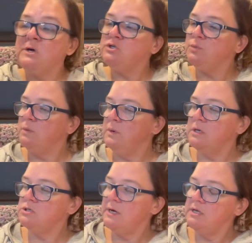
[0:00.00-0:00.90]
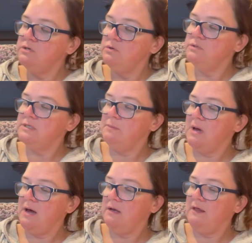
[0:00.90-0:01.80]
Do we want to try to do some
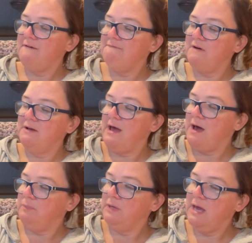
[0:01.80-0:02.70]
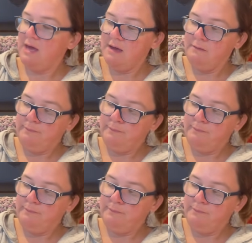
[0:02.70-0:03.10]
kind of like fun applique?